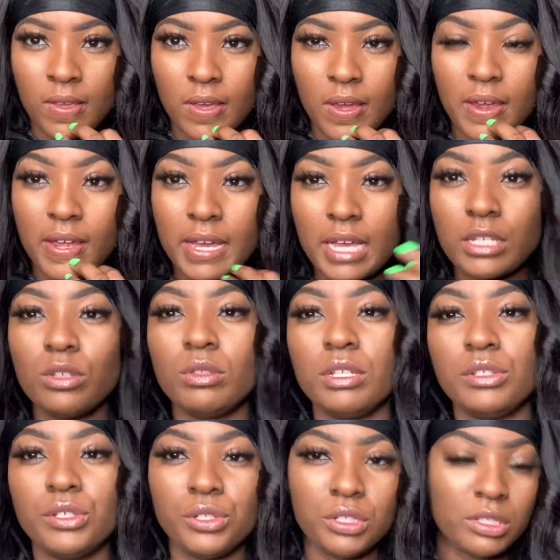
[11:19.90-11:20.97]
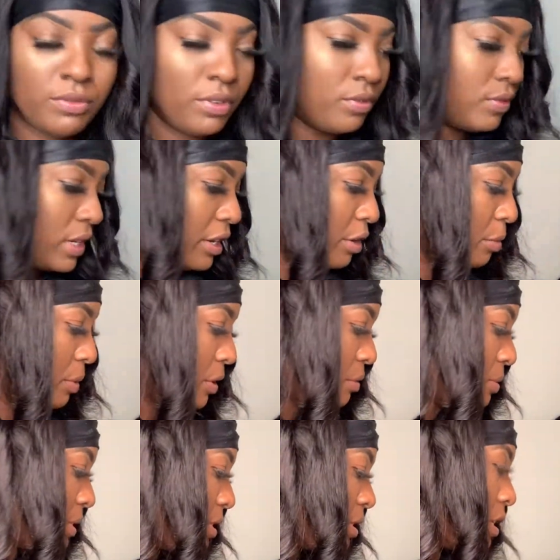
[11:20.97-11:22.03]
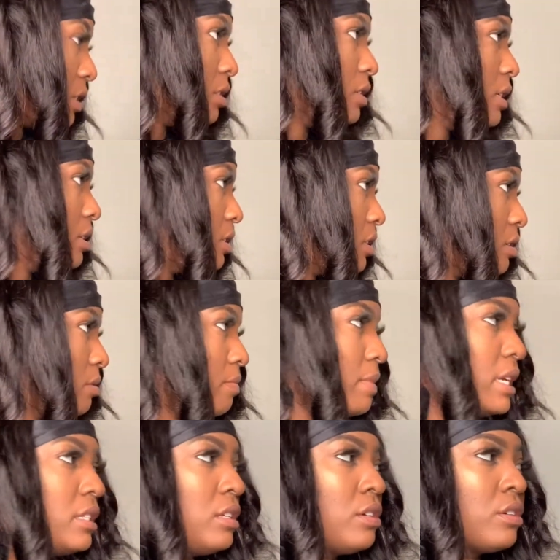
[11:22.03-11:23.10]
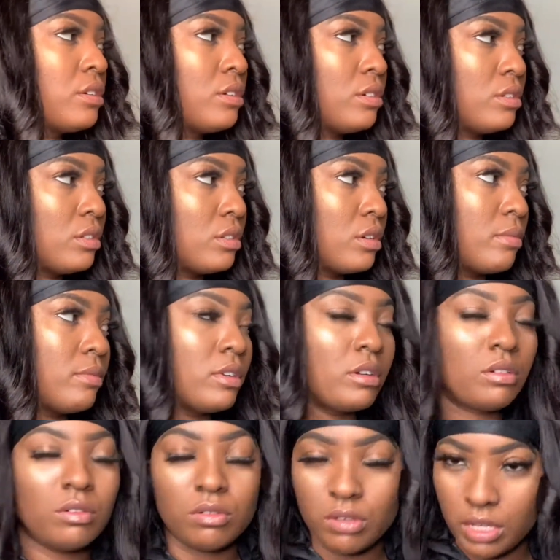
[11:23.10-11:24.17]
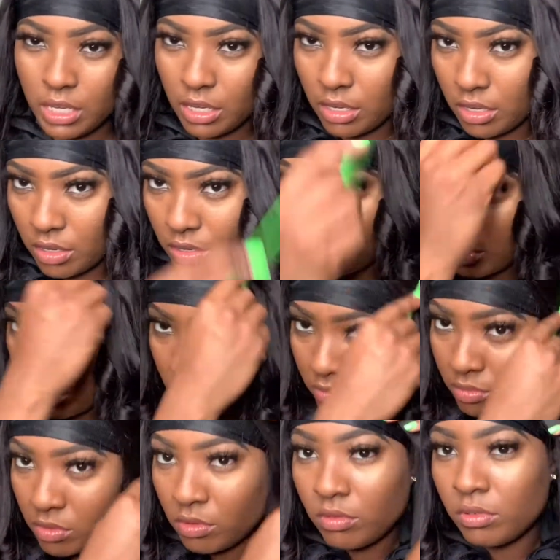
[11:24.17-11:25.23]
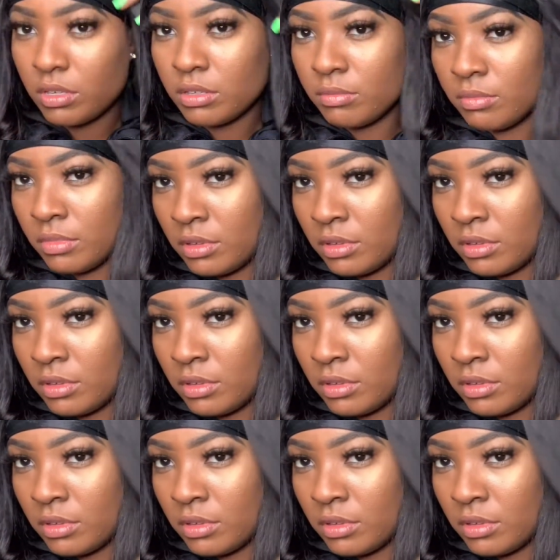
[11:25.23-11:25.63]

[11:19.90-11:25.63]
Alright guys, so this is just for video purpose. I did some messy curls, so I'm gonna go ahead and comb through them.